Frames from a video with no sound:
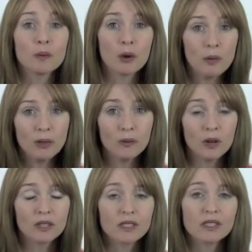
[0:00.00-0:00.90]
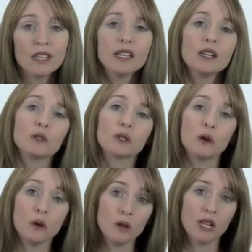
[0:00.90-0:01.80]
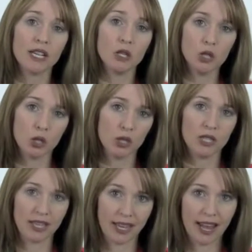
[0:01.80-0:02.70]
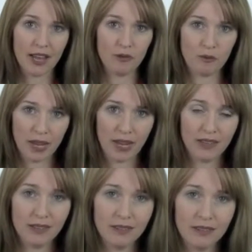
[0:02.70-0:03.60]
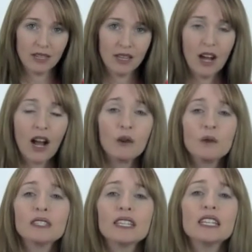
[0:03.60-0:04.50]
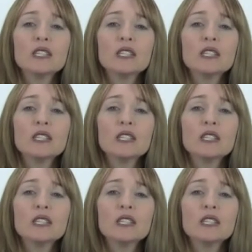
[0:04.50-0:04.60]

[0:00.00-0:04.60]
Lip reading: Problem was, it was all I could do to get out of bed. I was